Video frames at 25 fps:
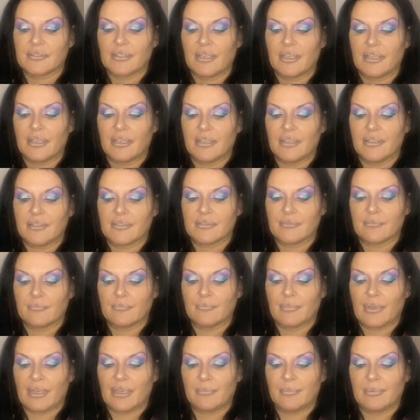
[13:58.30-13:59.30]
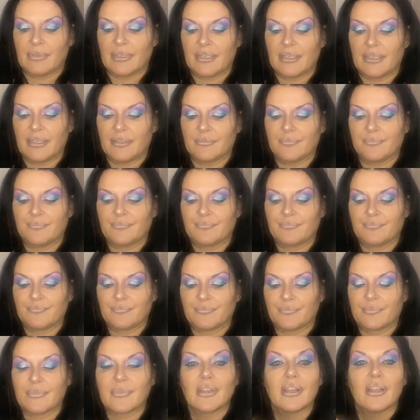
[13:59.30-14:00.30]
is Maybelline.
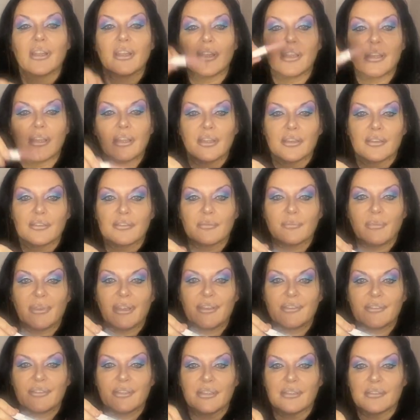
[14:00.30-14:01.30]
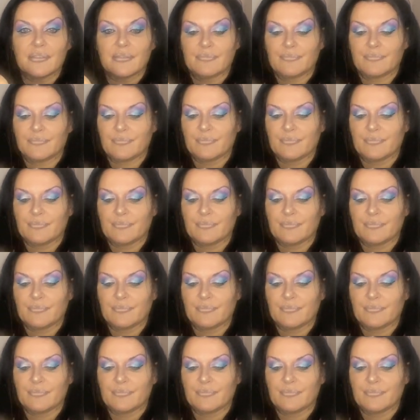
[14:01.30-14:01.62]
It's amazing.